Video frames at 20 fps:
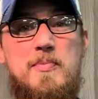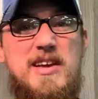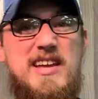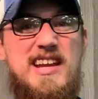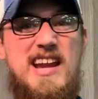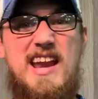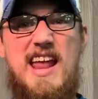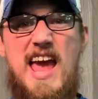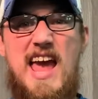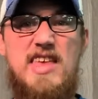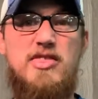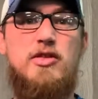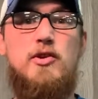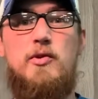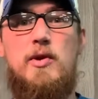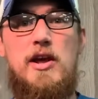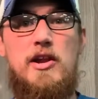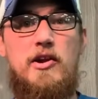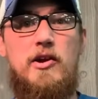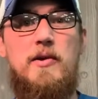being an eighth
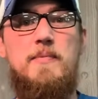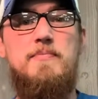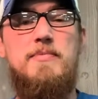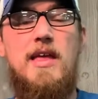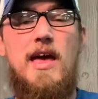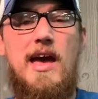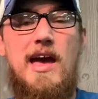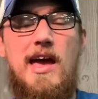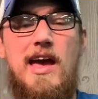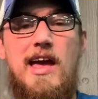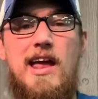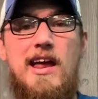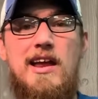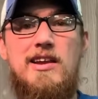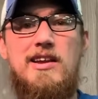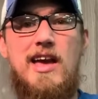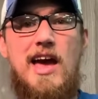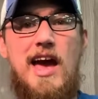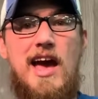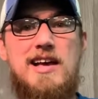grader,
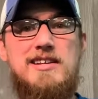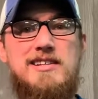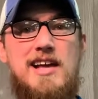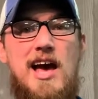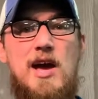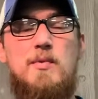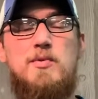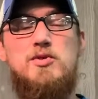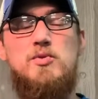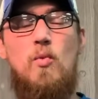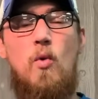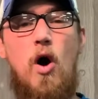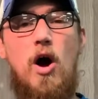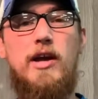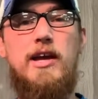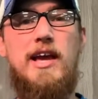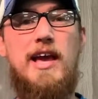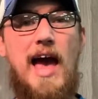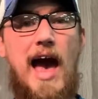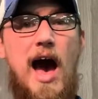and as I was
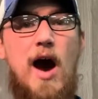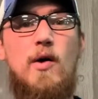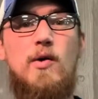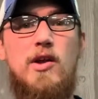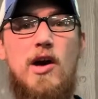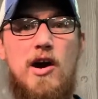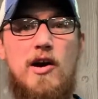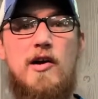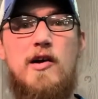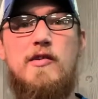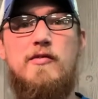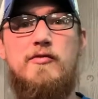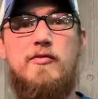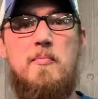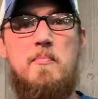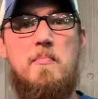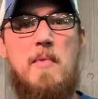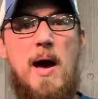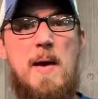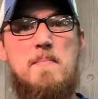walking out of
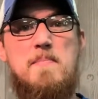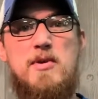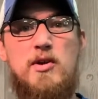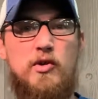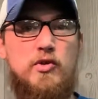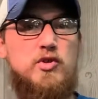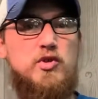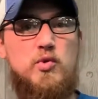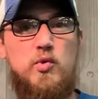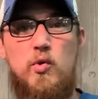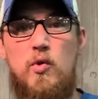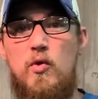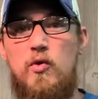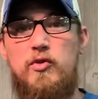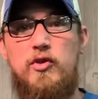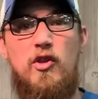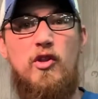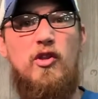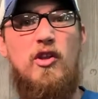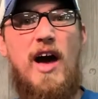my middle
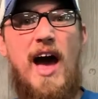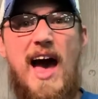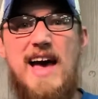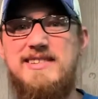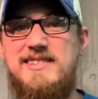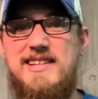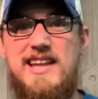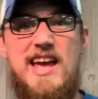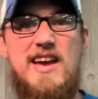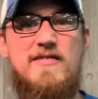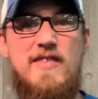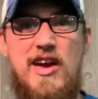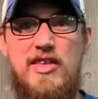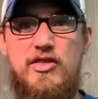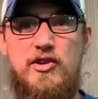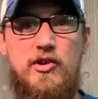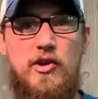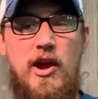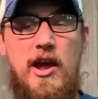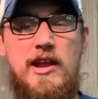school, the last day of
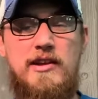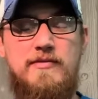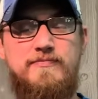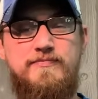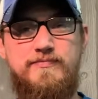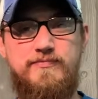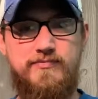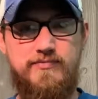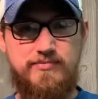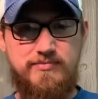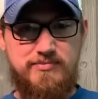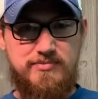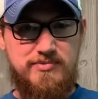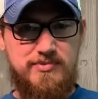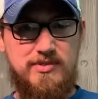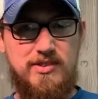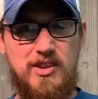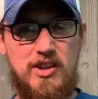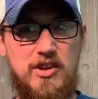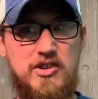eighth grade,
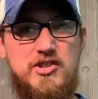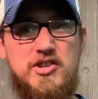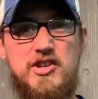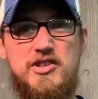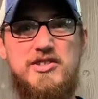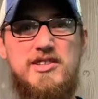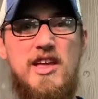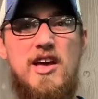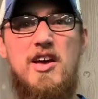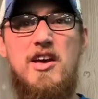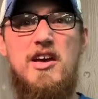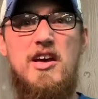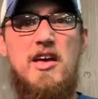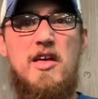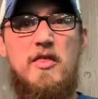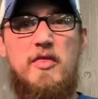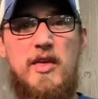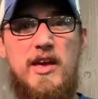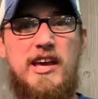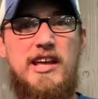just
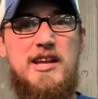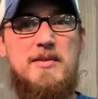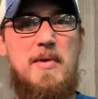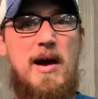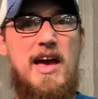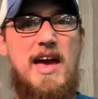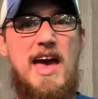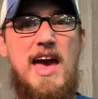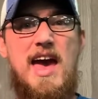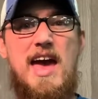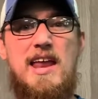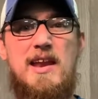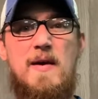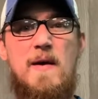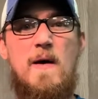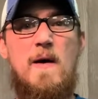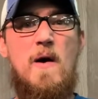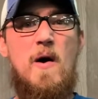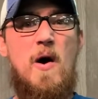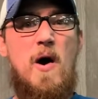thinking in my head,
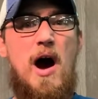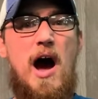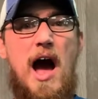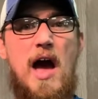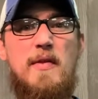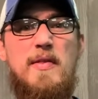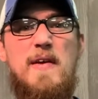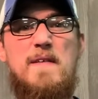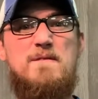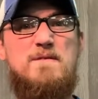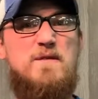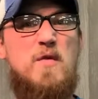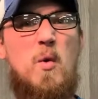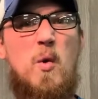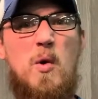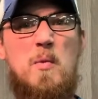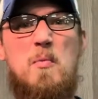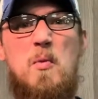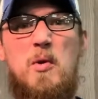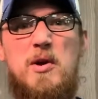I only have
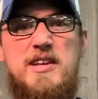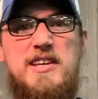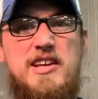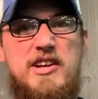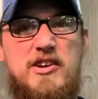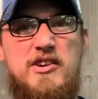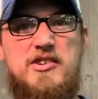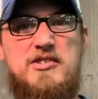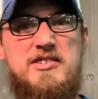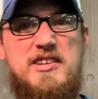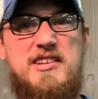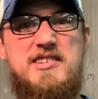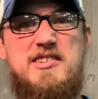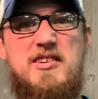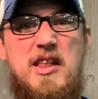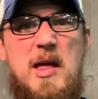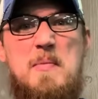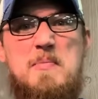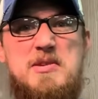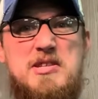4 more years
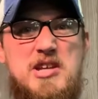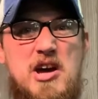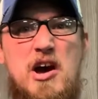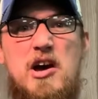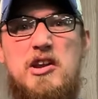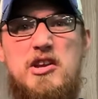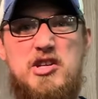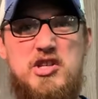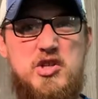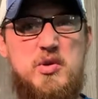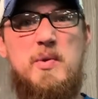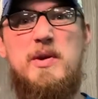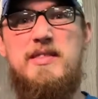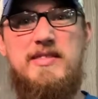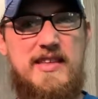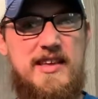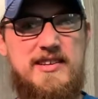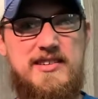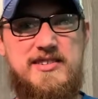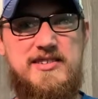until I'm done
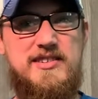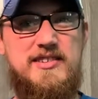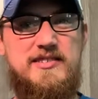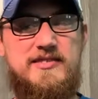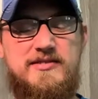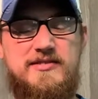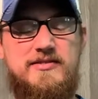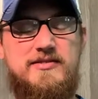doing this.